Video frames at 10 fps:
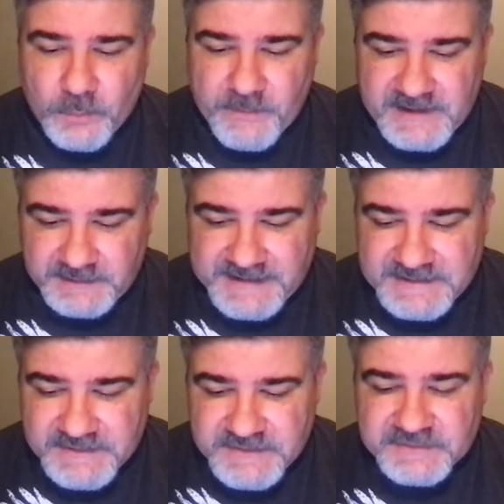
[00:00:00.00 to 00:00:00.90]
We
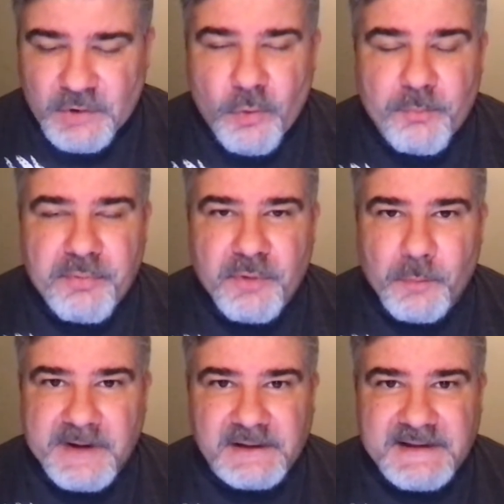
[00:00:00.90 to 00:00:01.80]
cling to this hope.
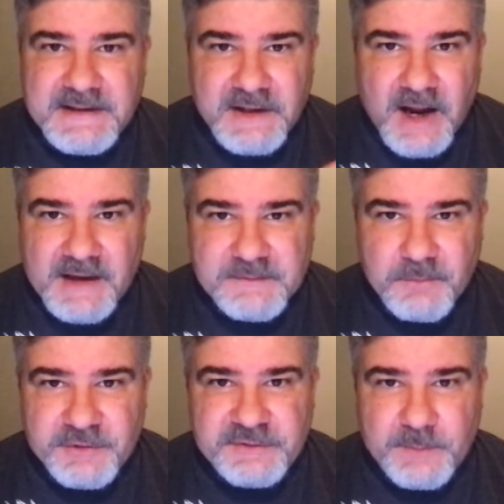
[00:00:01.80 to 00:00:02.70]
We cling to God's
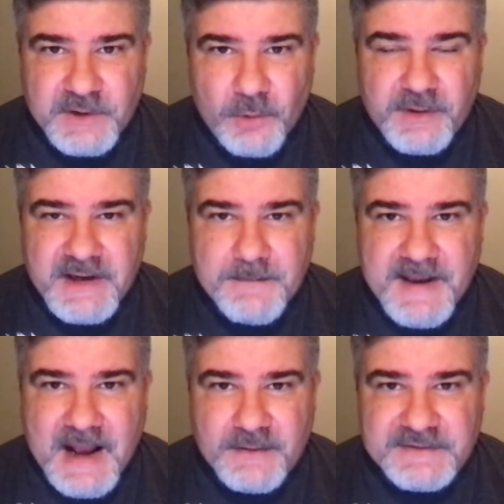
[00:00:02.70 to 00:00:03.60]
mercy. We go to him
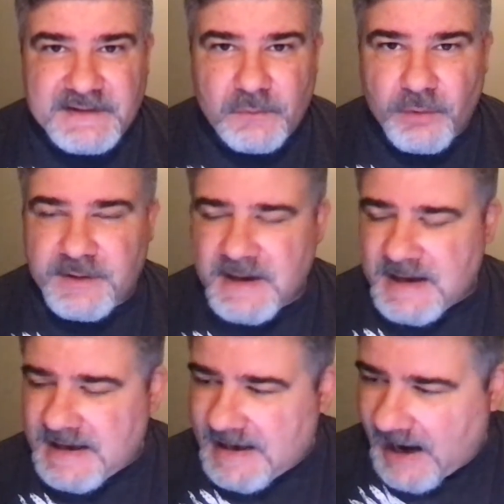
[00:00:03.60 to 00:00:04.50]
now and say, Lord,
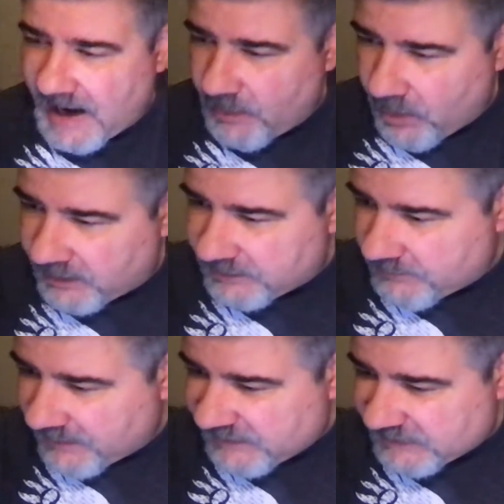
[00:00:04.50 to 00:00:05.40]
I want
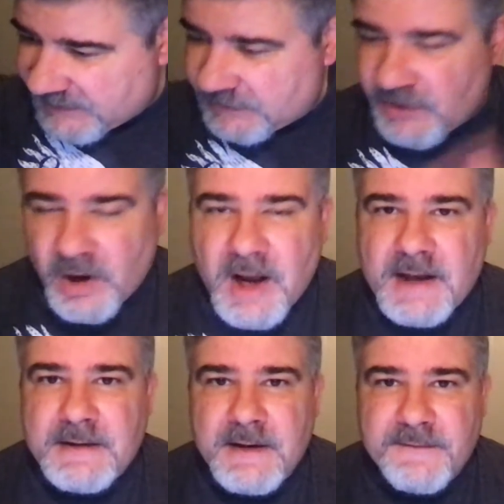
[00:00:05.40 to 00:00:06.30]
my sin
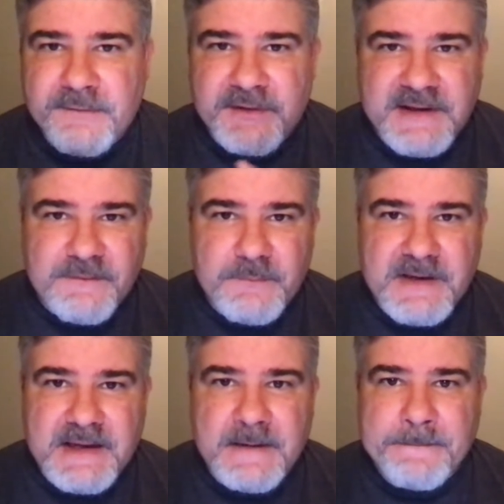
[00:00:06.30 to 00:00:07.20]
gone. Forgive
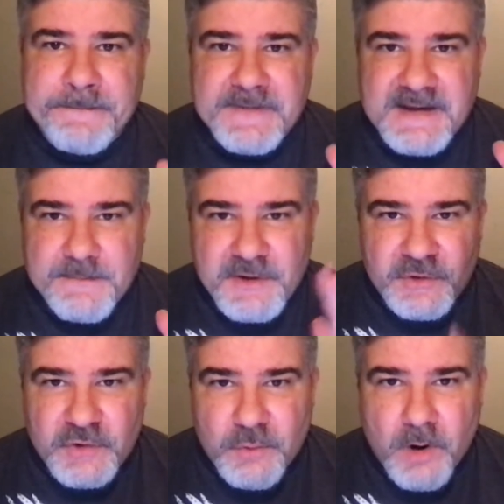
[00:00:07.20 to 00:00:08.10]
me. Give me
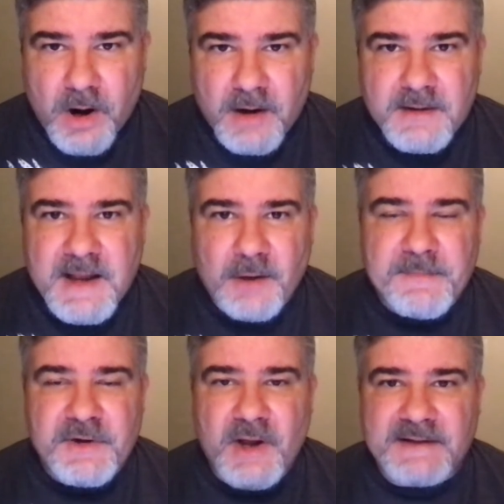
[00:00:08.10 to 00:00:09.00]
a new heart.
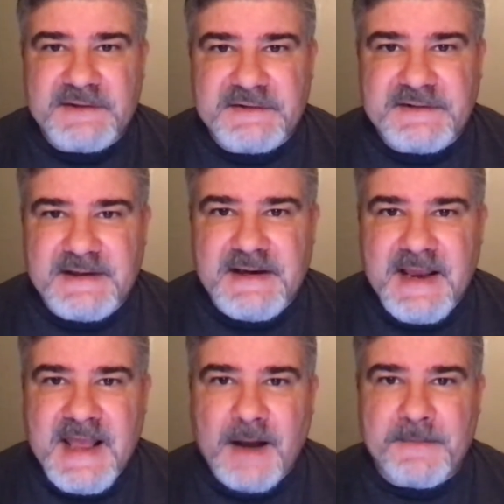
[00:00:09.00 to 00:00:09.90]
Help me not to sin.
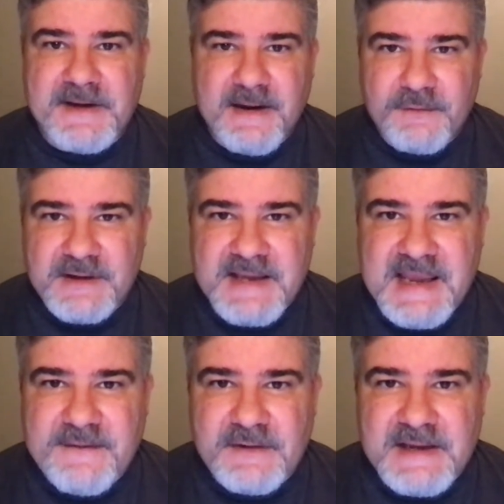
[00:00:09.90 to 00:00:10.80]
Help me never to
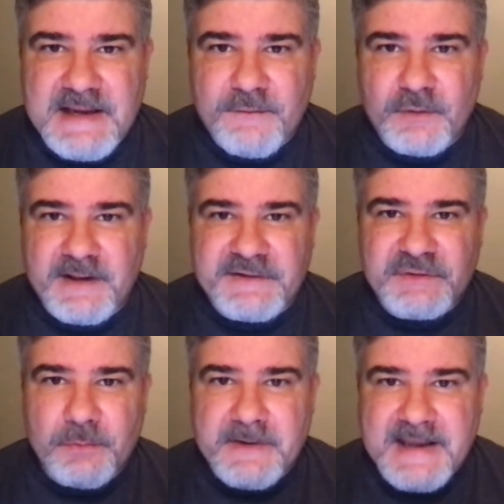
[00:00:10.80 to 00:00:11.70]
cave into evil like
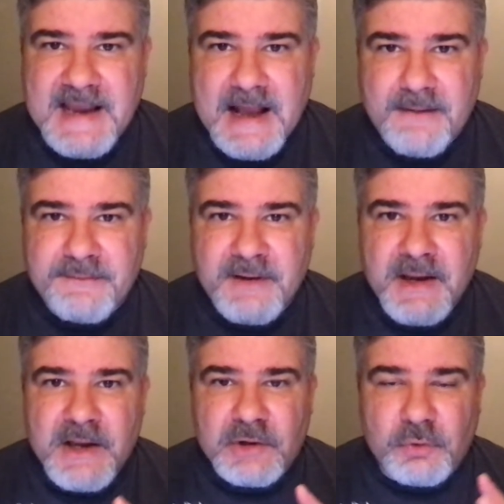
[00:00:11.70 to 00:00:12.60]
so many have.
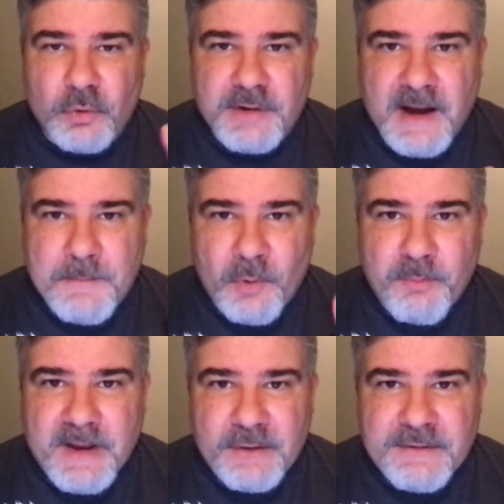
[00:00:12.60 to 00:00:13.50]
Lord, I'm no
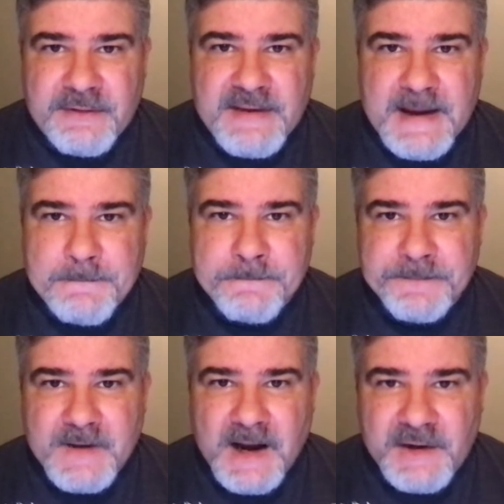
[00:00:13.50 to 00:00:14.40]
better than them.
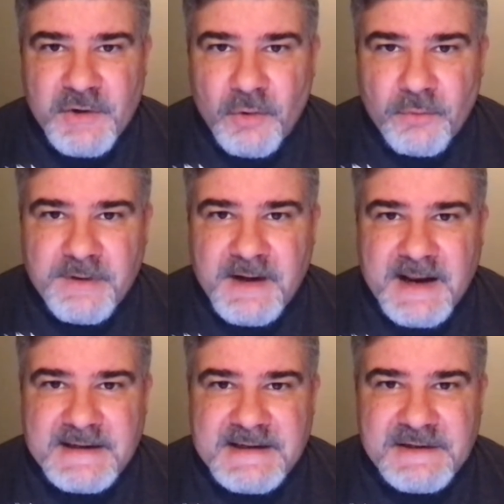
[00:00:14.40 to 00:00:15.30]
I know that
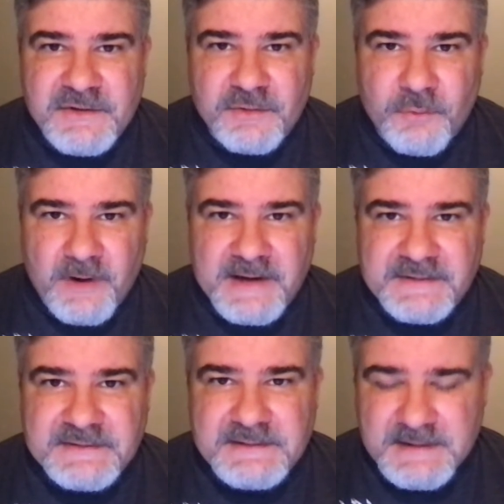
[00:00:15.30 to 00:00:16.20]
I need your
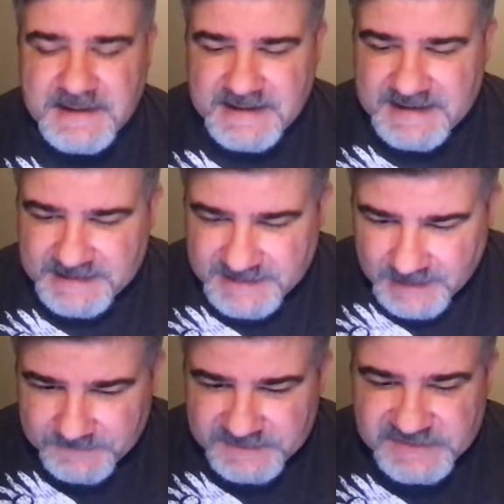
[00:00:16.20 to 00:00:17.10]
grace.
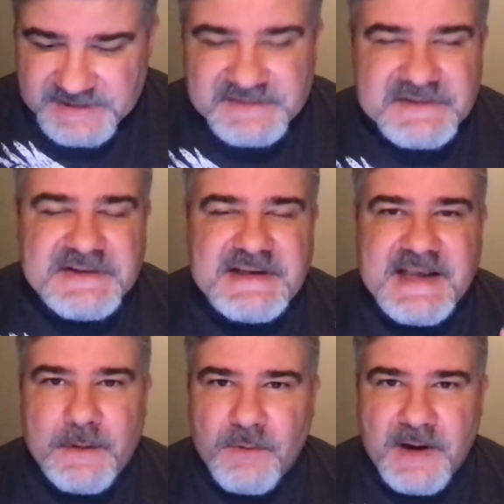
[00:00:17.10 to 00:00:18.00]
Come to Jesus,
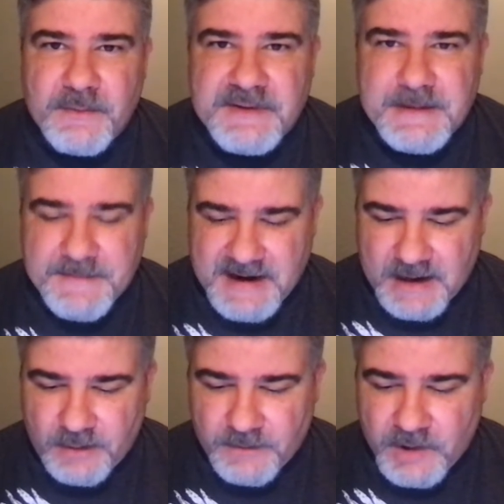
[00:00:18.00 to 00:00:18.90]
get right with him
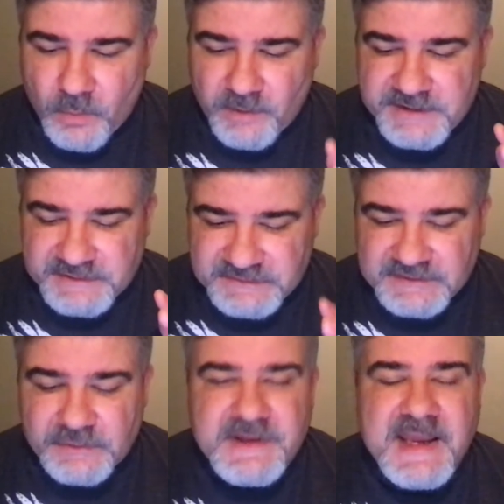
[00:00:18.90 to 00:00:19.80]
now. Well, you
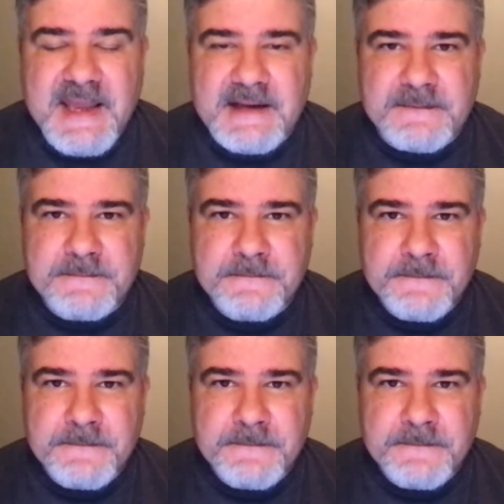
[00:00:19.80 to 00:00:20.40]
still can.